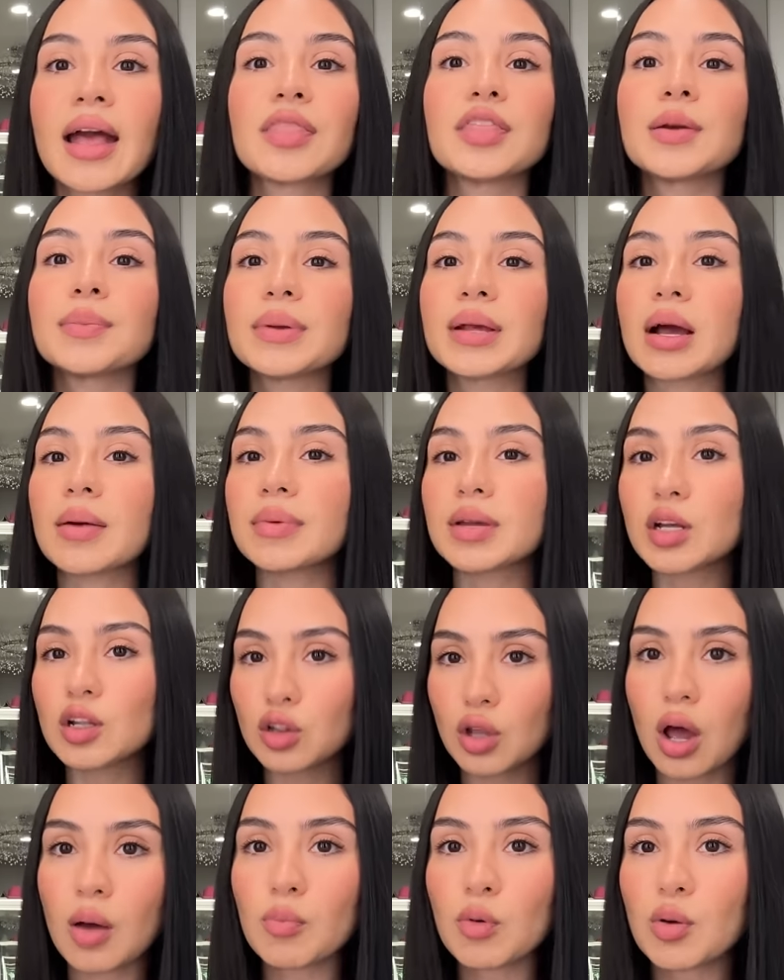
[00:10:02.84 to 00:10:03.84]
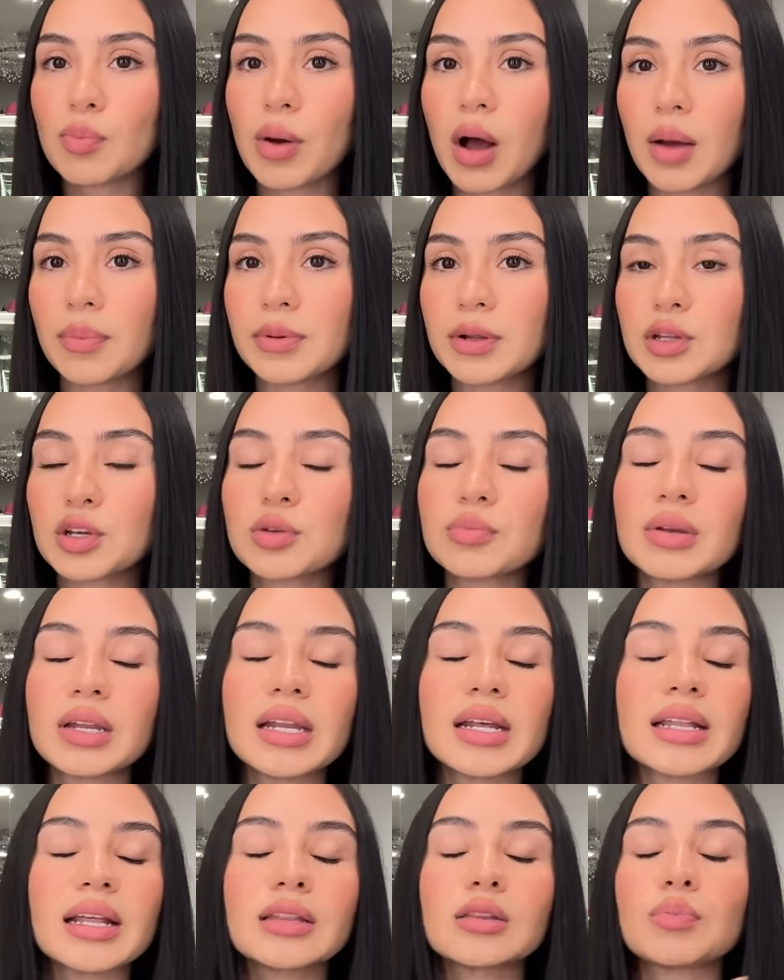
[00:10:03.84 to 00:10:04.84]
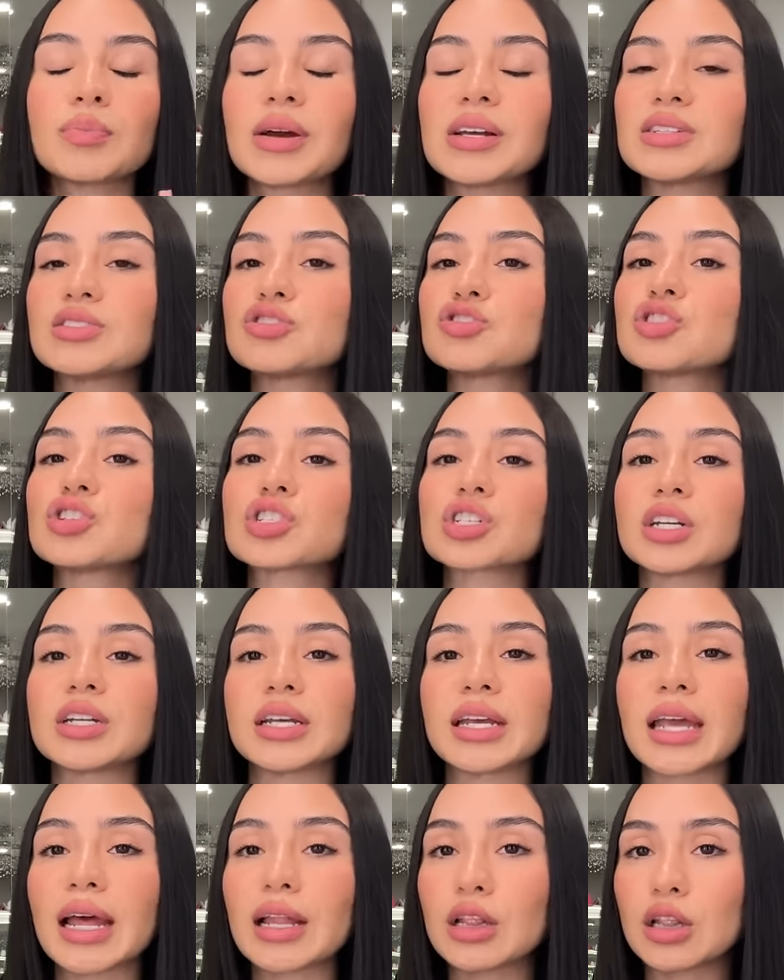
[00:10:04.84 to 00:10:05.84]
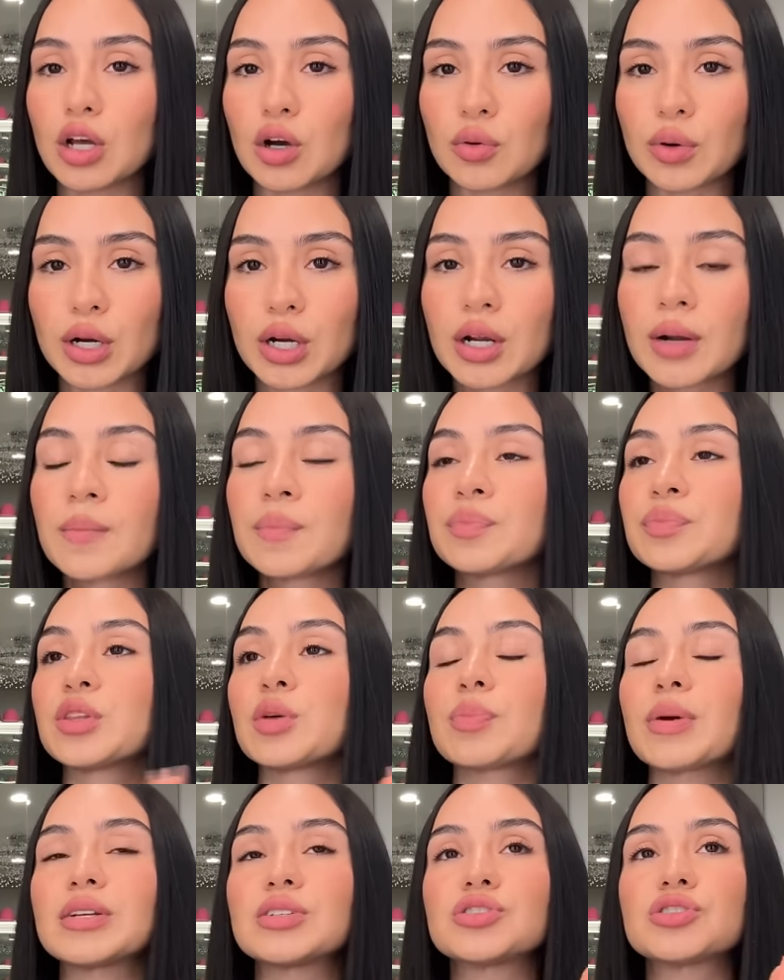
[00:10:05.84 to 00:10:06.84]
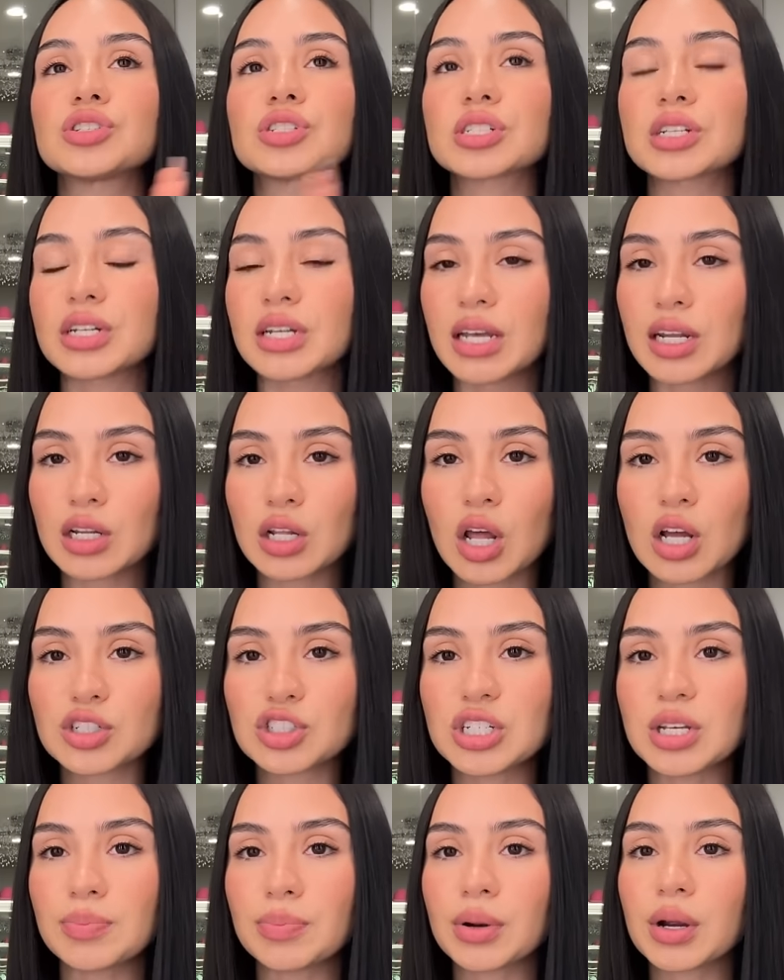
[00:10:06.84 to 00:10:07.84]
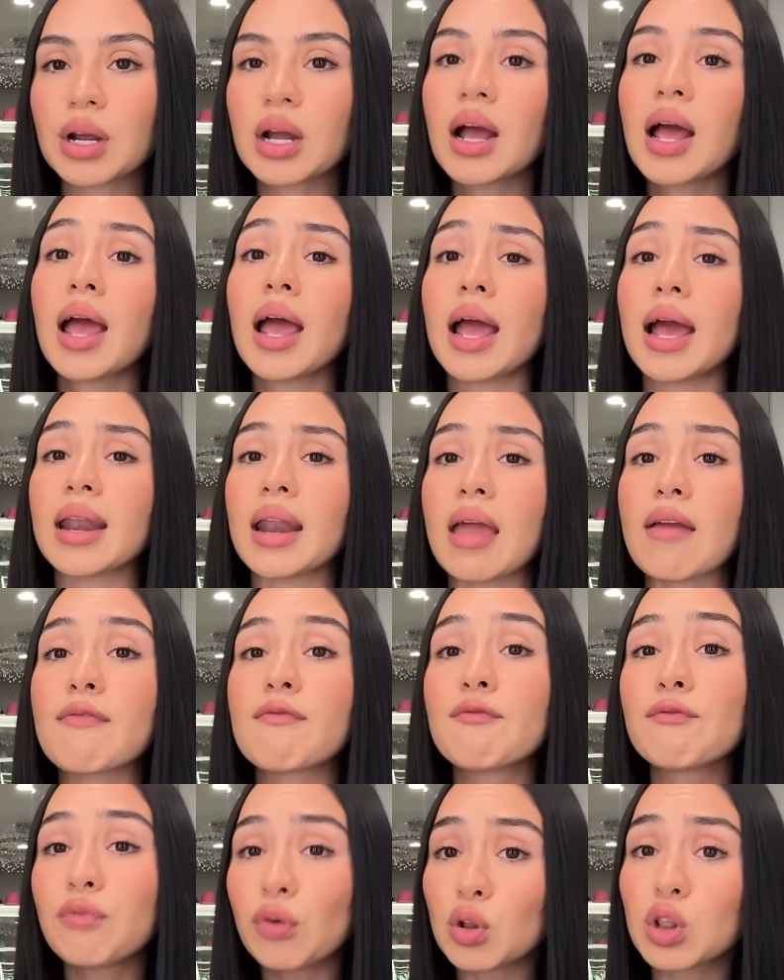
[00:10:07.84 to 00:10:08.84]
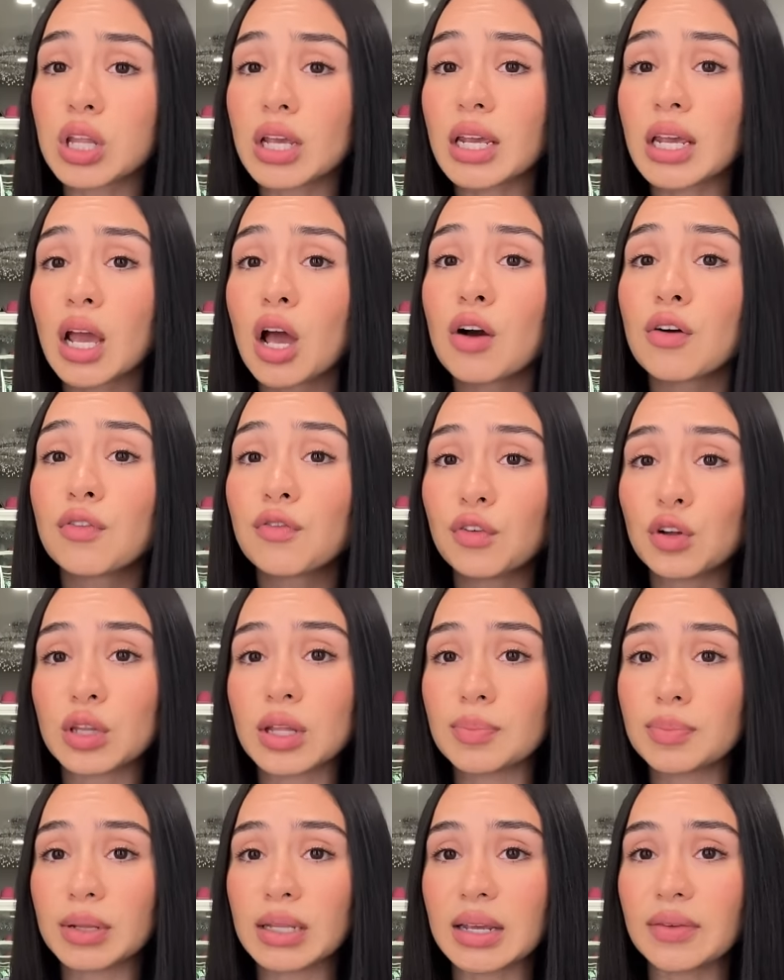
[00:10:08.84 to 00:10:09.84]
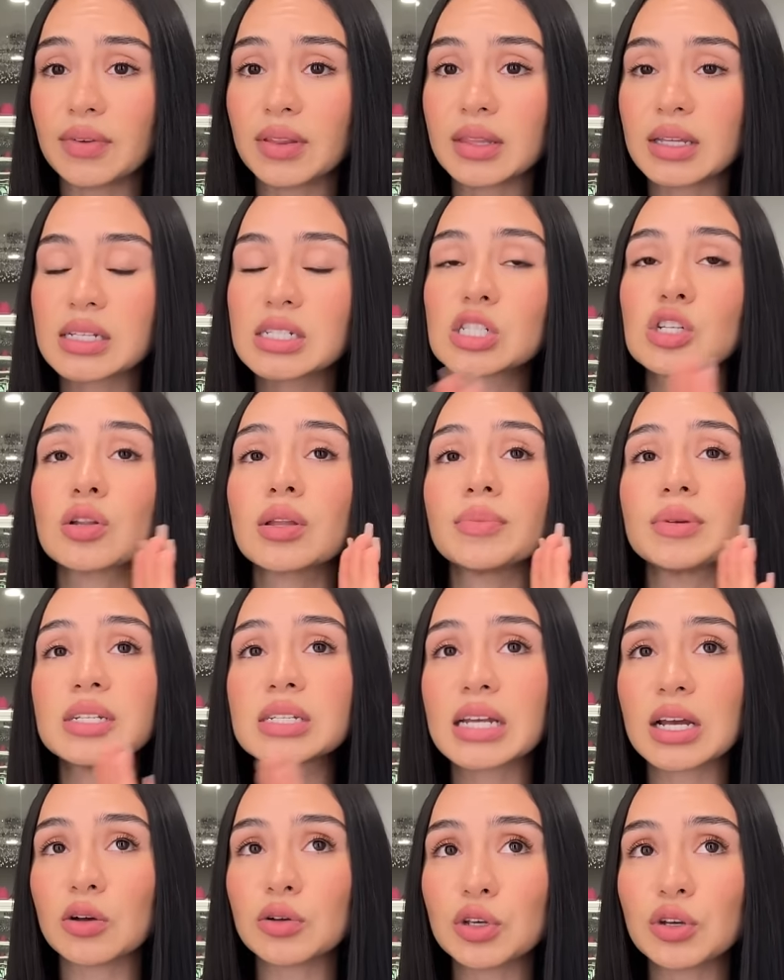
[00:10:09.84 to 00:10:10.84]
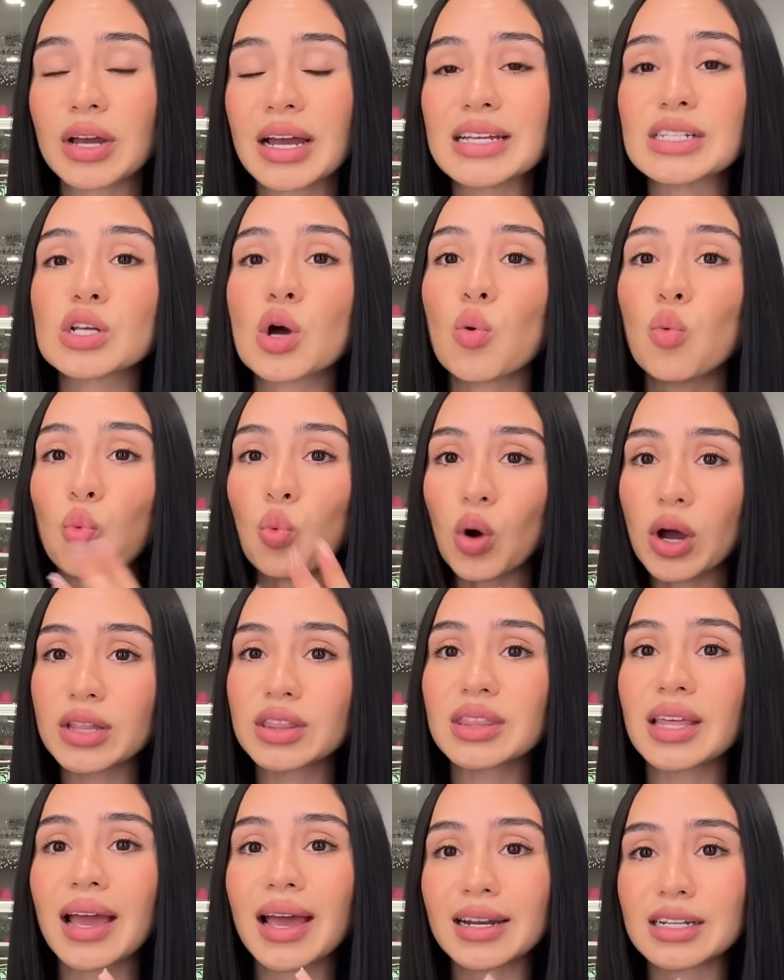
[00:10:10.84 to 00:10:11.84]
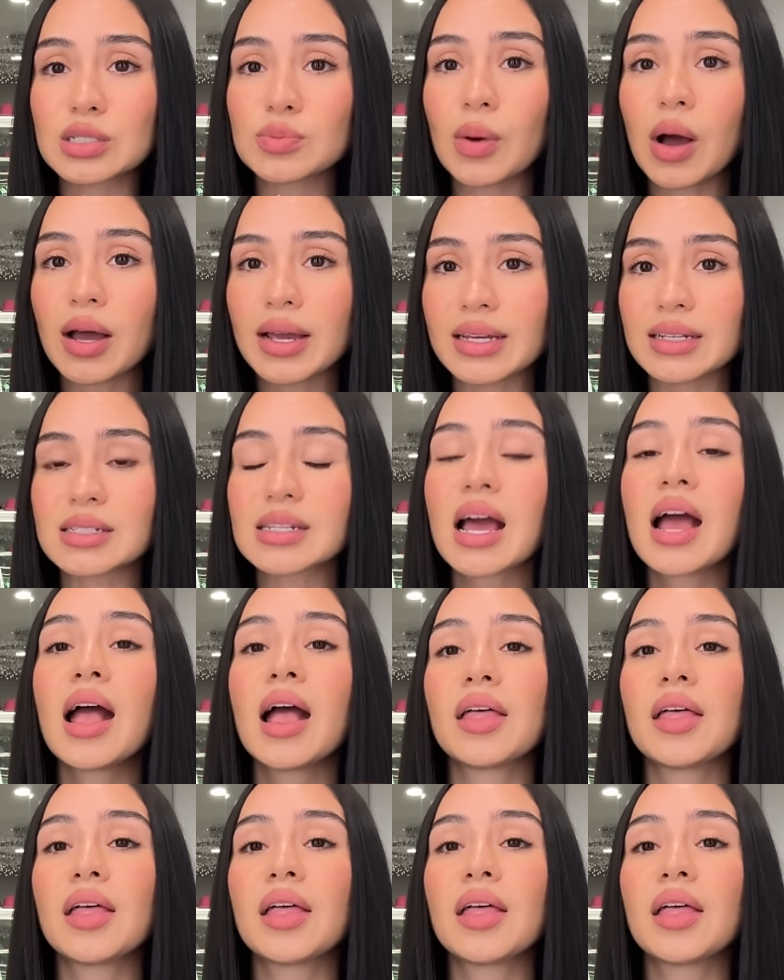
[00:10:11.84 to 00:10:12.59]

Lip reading: They're becoming a lot more popular, meaning that the price is just gonna get lower. The price is just gonna get a lot cheaper. And I fully believe in this. So let me tell you guys what the head spa is.